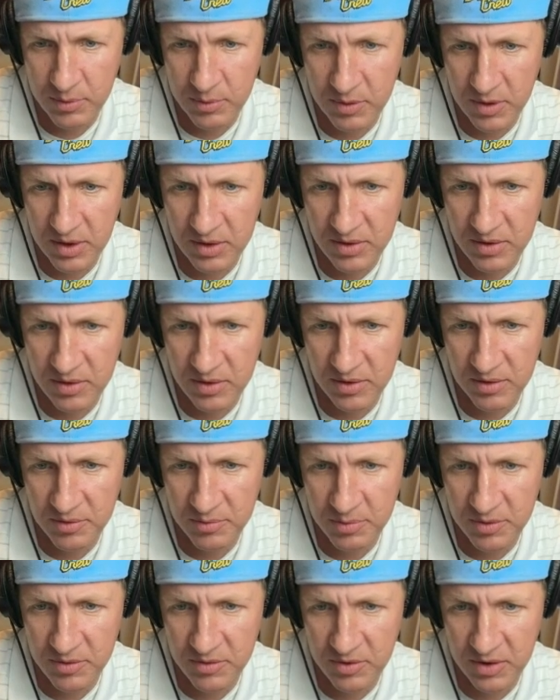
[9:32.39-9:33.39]
Granted, he's
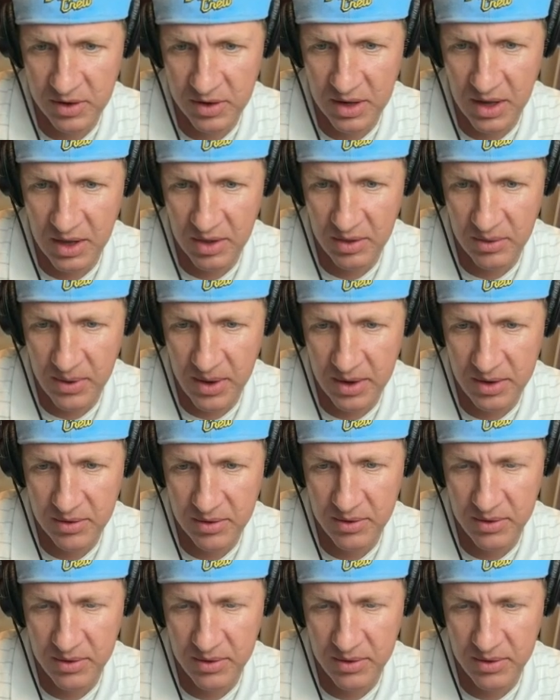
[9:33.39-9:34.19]
pitching in Colorado.